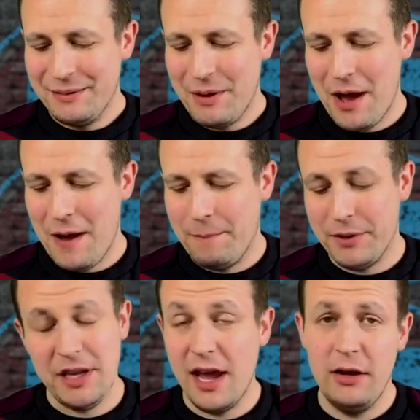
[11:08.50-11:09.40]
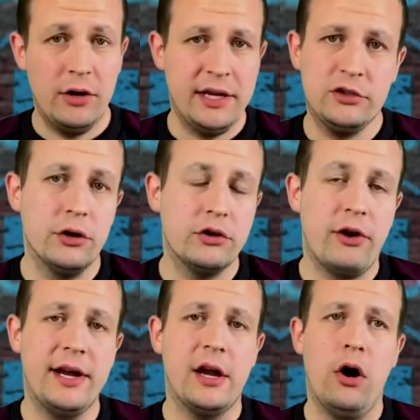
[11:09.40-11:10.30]
But yeah, look, he scored a
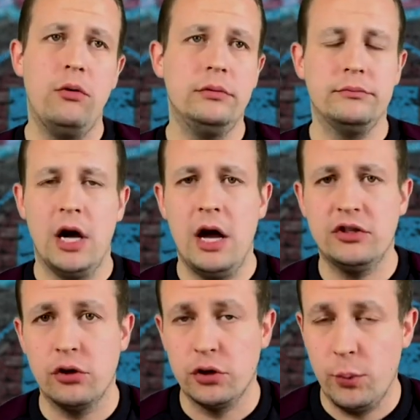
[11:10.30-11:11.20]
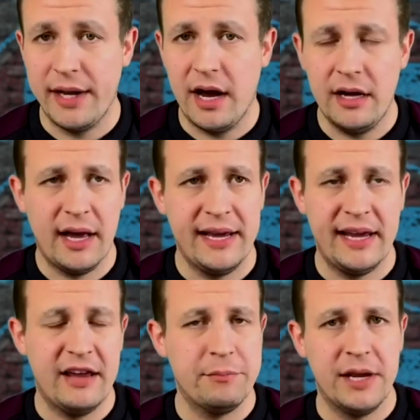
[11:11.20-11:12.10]
great goal. He scored the winner,
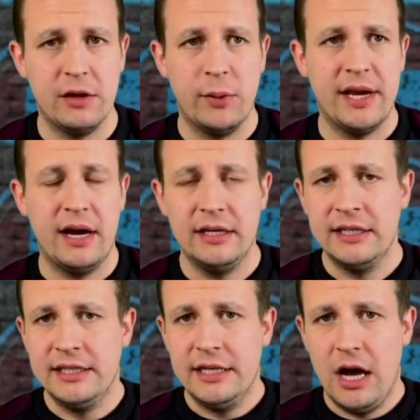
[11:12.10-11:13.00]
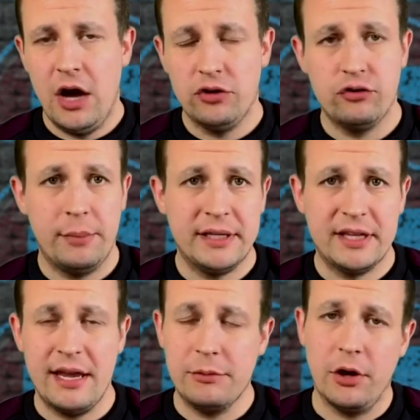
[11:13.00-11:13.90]
88th minute winner. Dropping
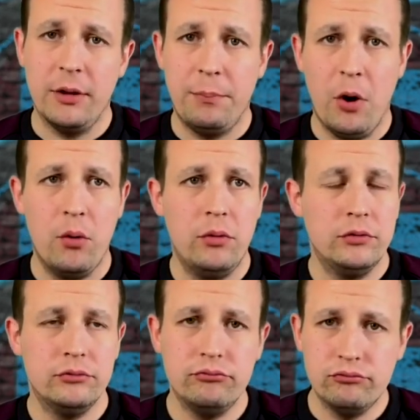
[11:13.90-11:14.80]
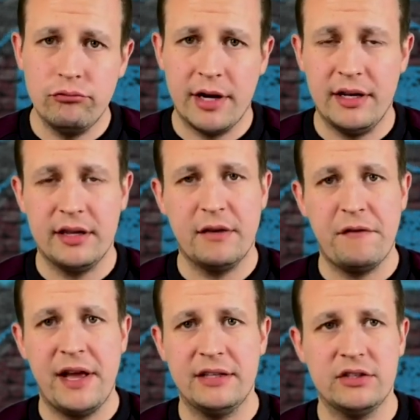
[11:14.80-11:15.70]
deep, got the ball, run at the
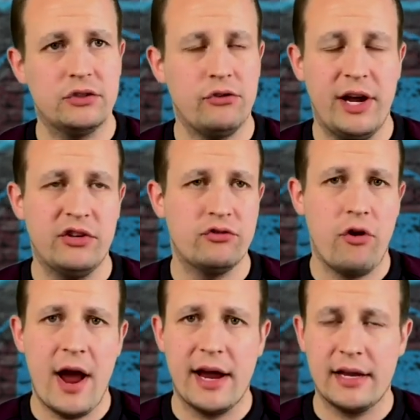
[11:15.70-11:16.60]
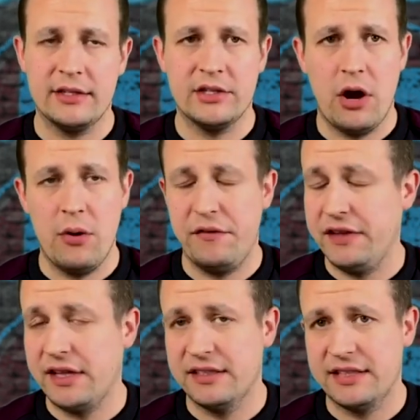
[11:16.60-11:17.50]
defence, great strike. So if he
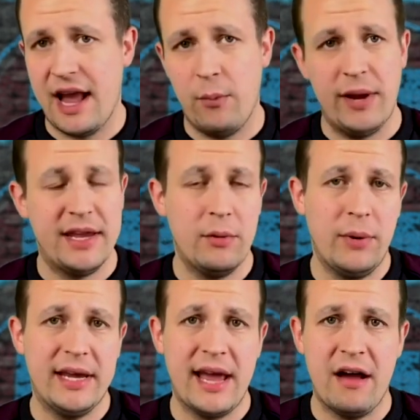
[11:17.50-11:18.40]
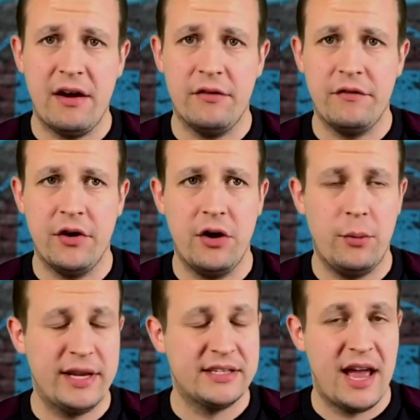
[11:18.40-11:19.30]
does that week in, week out for
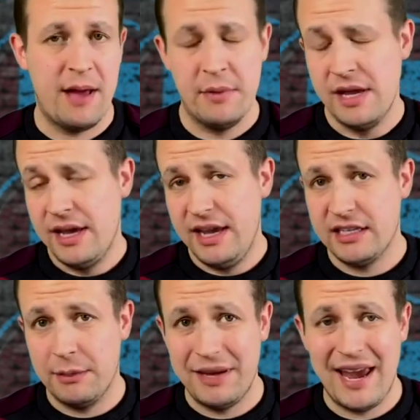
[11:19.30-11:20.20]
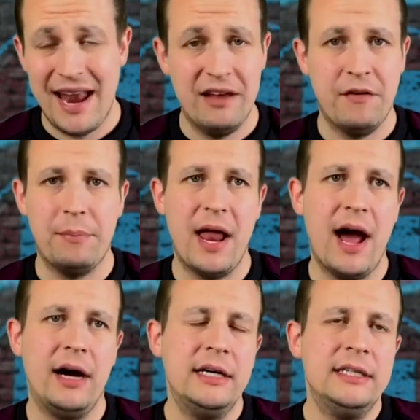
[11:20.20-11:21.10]
West Ham, he's going to be a hell of a
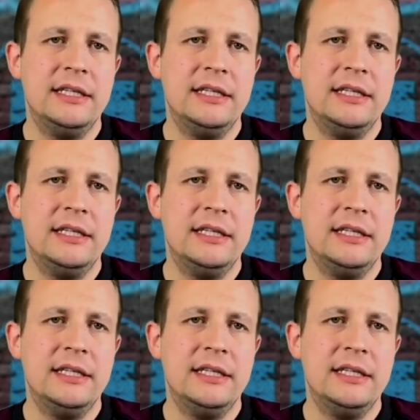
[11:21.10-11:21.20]
player.